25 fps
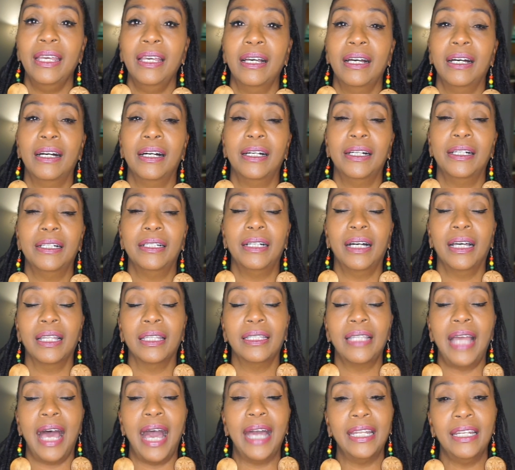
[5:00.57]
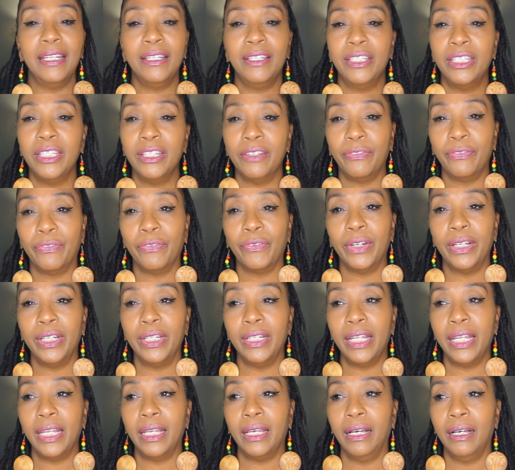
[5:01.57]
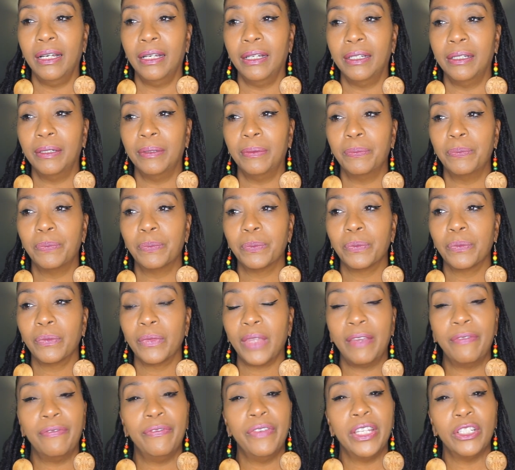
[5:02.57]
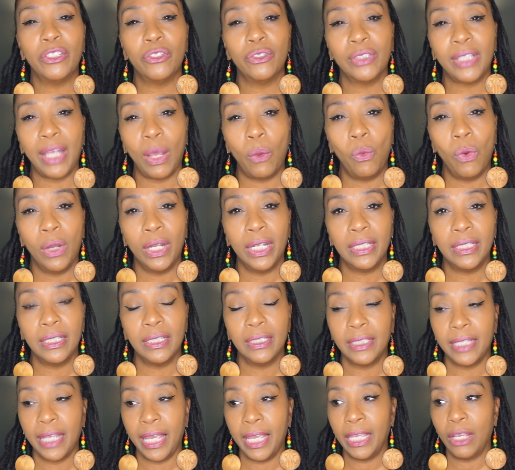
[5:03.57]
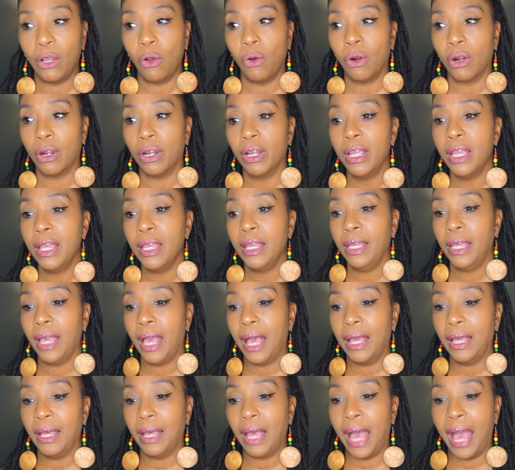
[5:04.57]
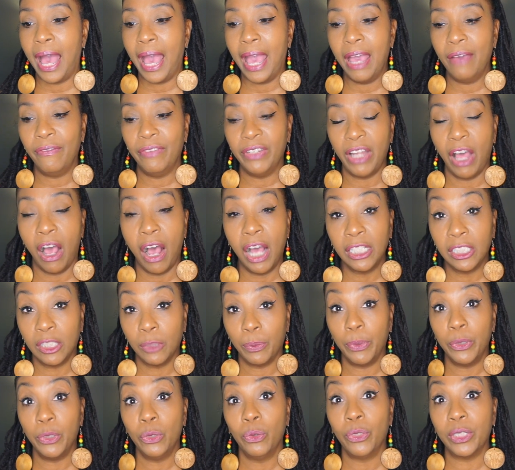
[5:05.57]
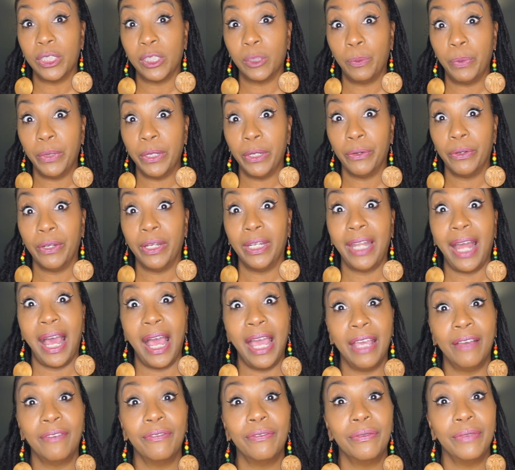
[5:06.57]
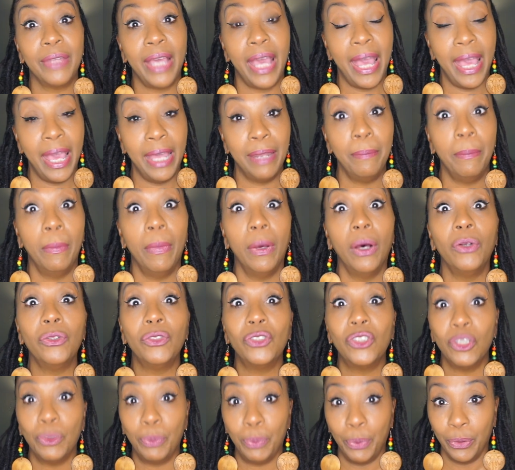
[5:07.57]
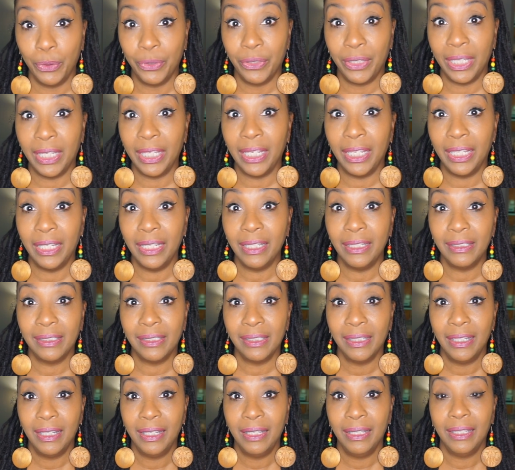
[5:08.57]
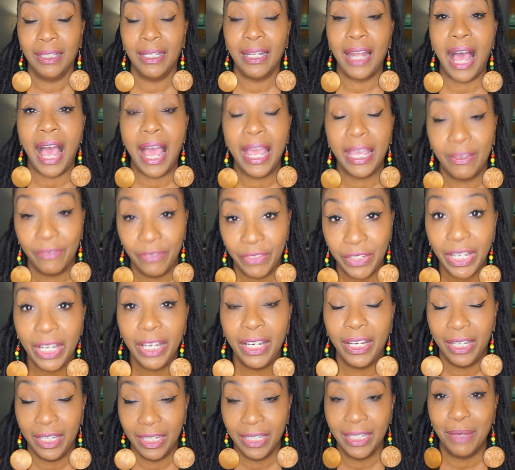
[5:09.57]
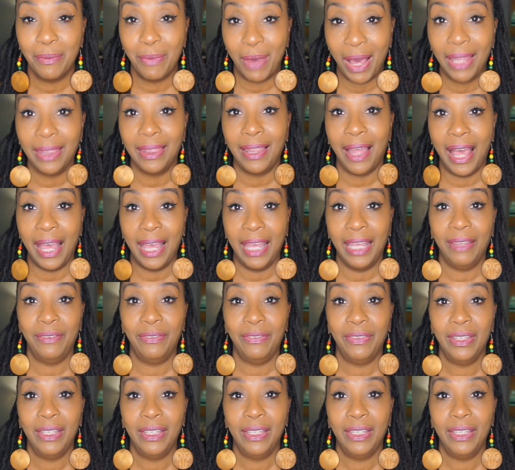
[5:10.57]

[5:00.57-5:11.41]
uh, a lot of different um, adventures I wanted to take, or I have an entrepreneur spirit, and I have had multiple things that I have done in my life